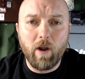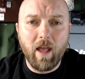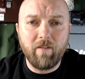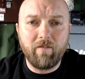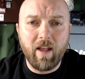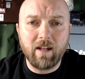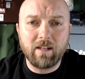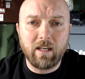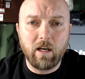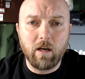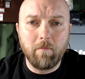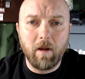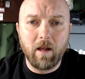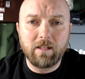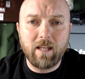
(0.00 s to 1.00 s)
Advance
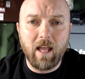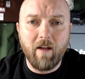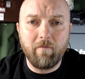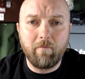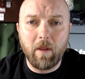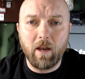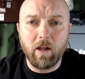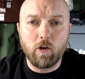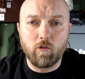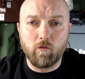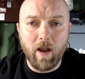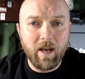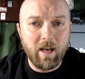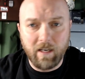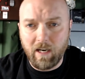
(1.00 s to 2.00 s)
Earbuds have been a
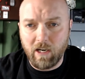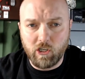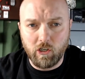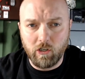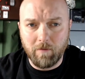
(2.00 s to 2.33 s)
great addition